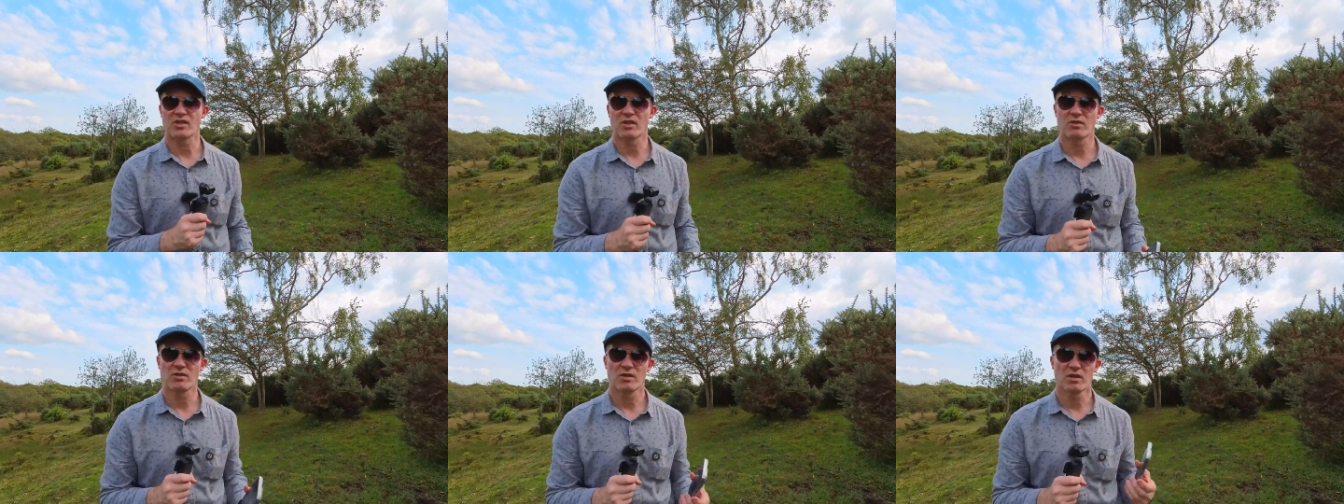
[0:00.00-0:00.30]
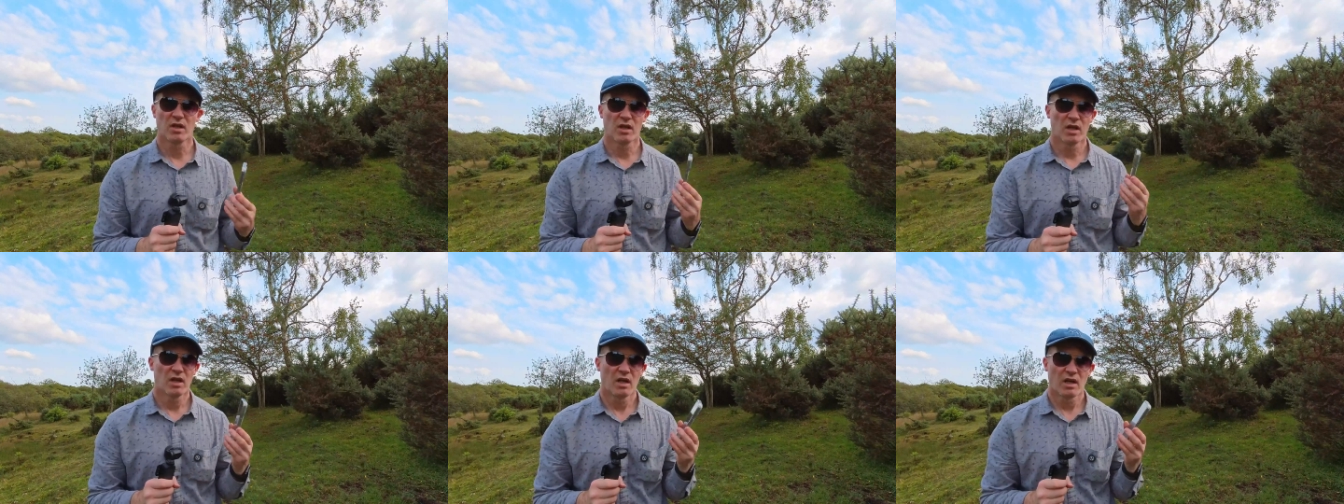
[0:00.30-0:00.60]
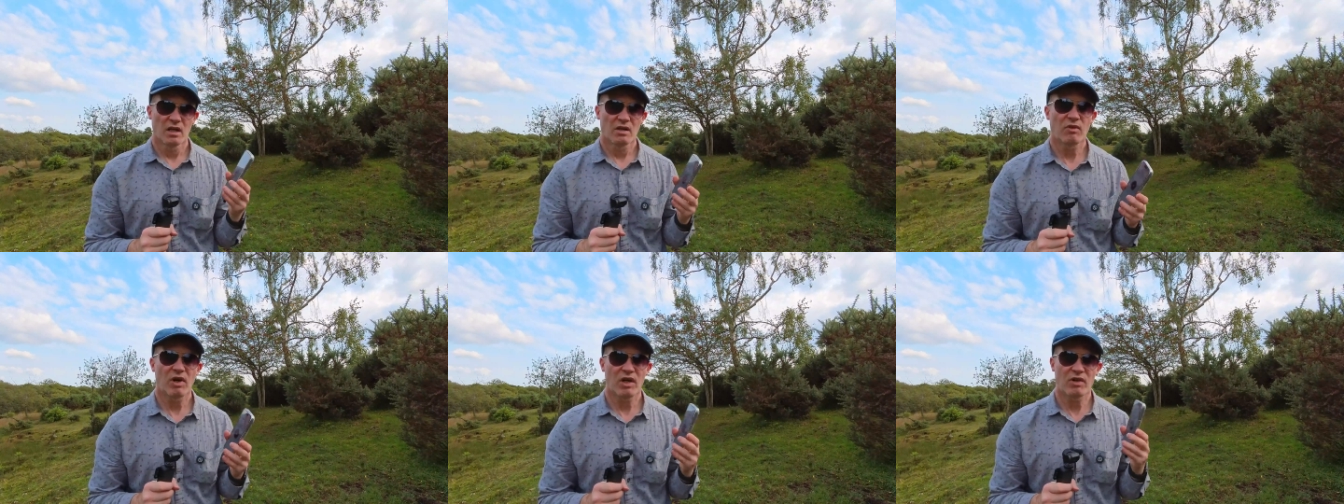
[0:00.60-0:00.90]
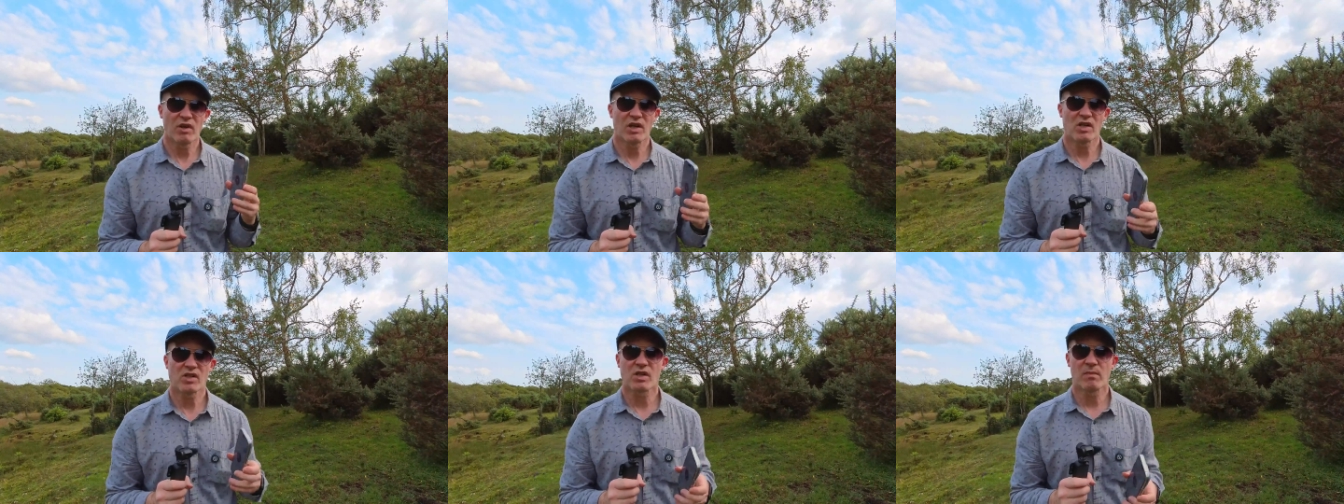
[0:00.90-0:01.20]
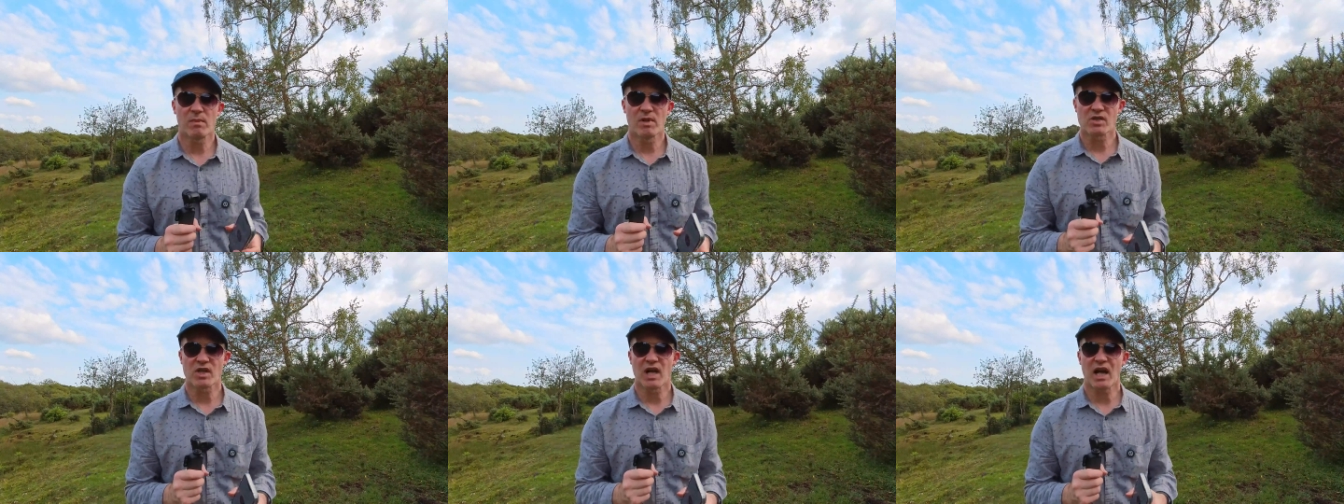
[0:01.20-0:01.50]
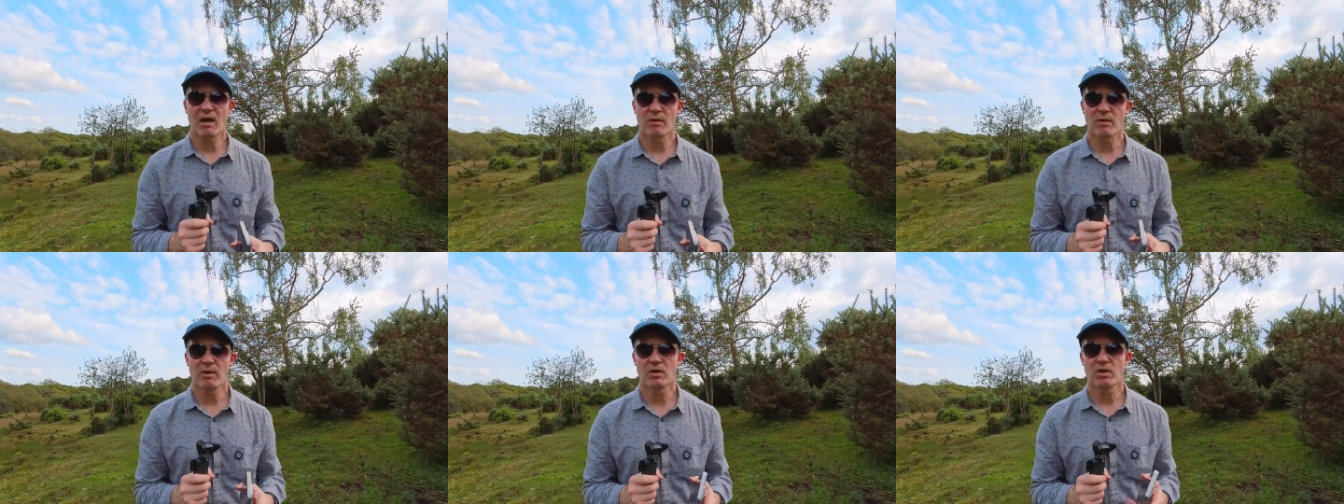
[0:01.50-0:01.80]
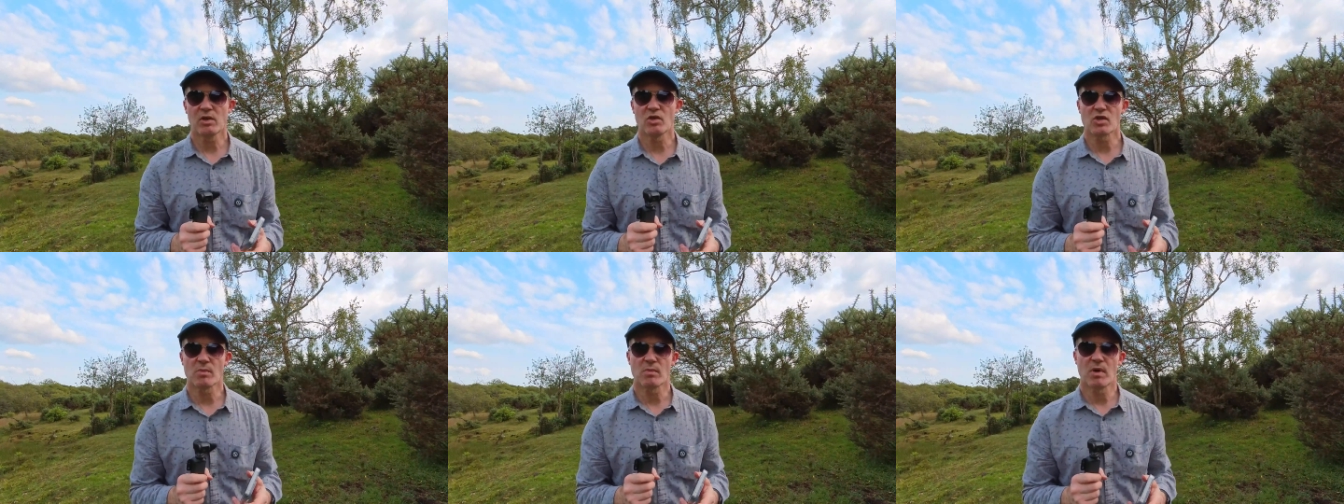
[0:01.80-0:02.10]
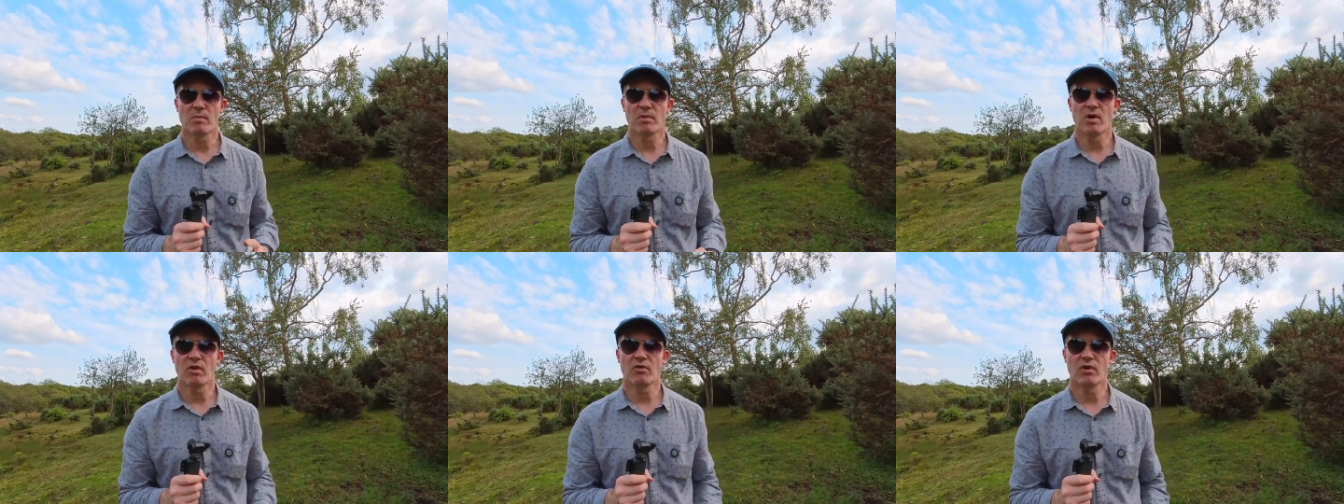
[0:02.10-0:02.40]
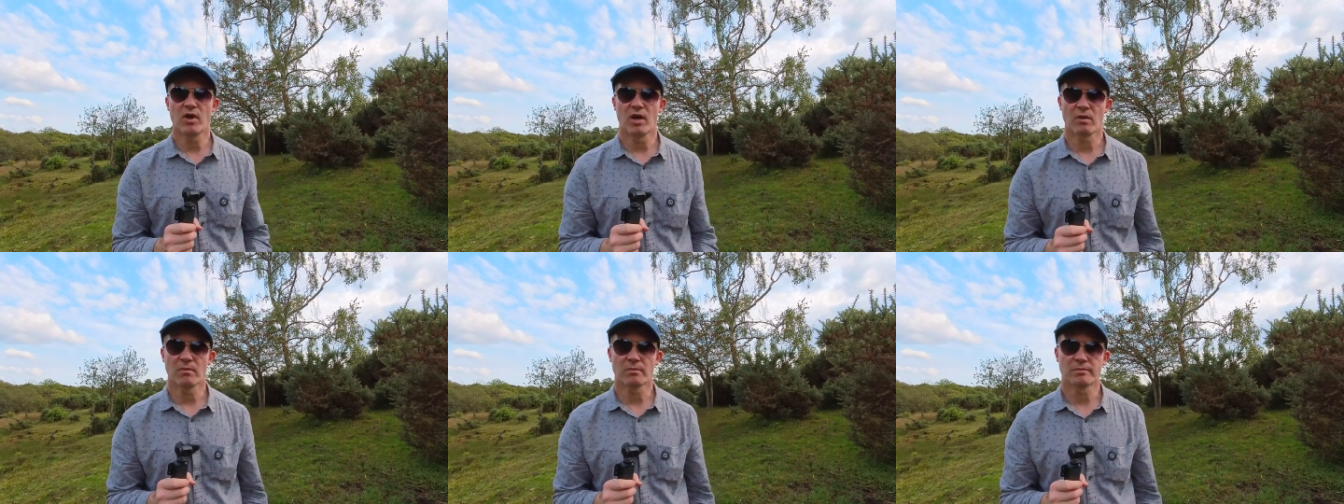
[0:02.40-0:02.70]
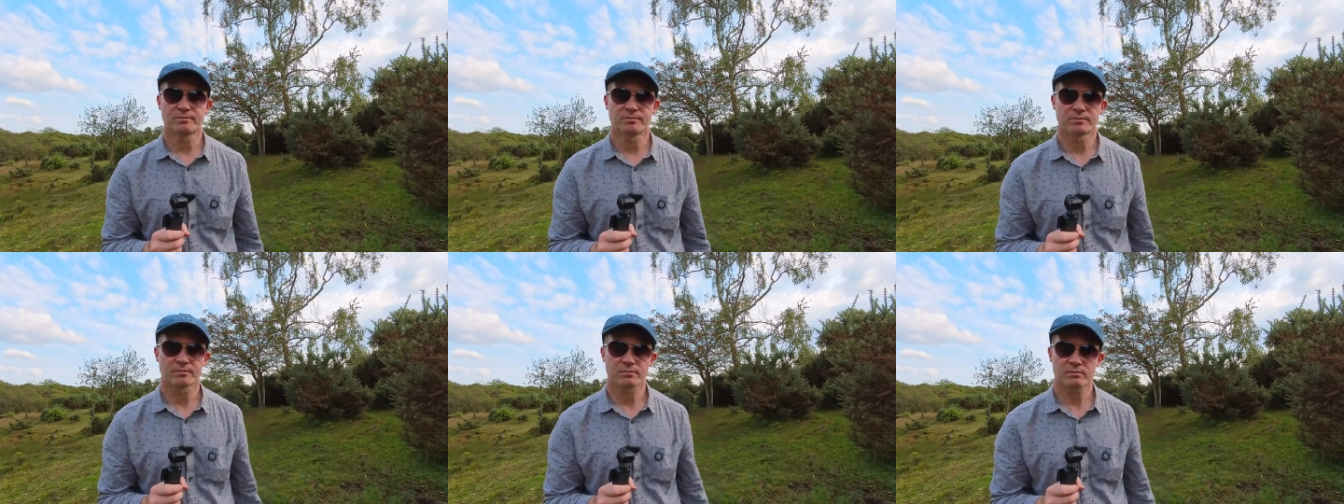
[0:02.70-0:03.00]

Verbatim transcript: So very, very similar to how you'd use a mobile phone.